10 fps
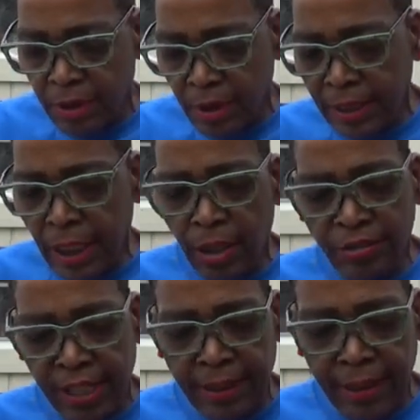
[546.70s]
I think it
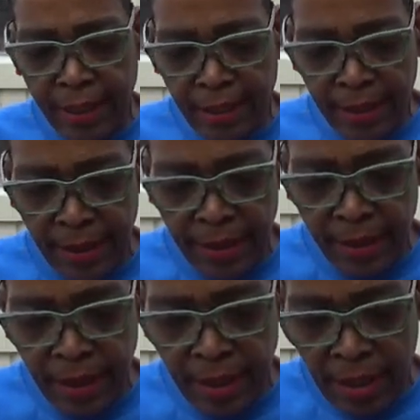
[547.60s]
goes like that.
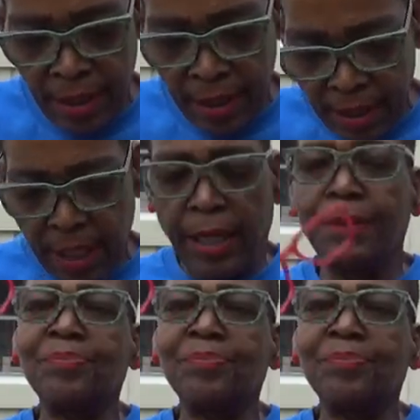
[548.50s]
Yeah.